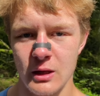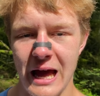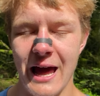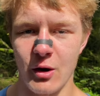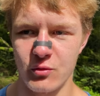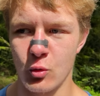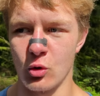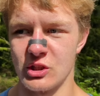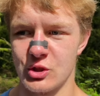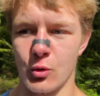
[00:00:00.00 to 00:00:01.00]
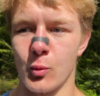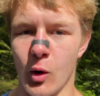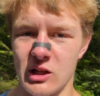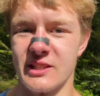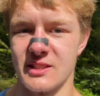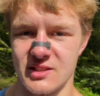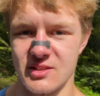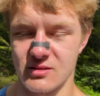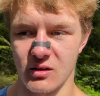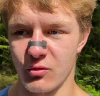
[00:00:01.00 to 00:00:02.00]
And of course, your wallet doesn't
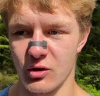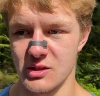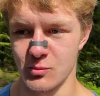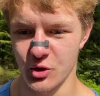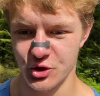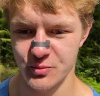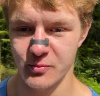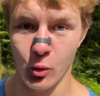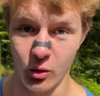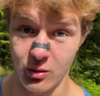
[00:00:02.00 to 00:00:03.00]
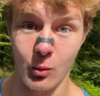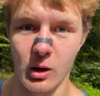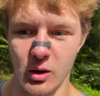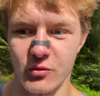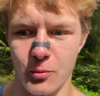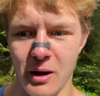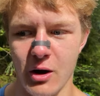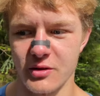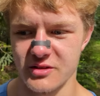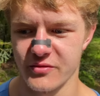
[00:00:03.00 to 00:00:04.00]
suffer as much, or the wallet of your
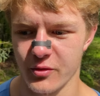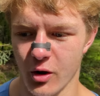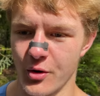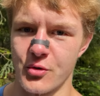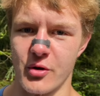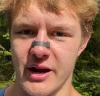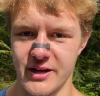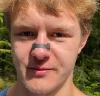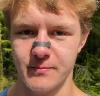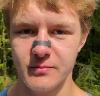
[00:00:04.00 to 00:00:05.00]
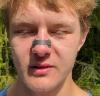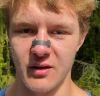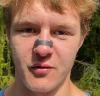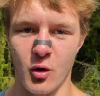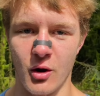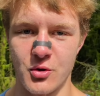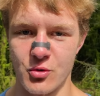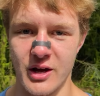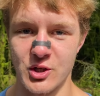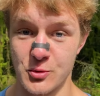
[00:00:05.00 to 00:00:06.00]
parents if you're
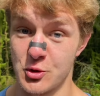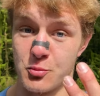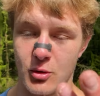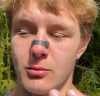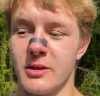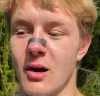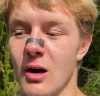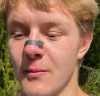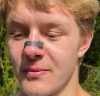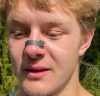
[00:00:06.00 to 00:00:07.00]
underage, which you probably are.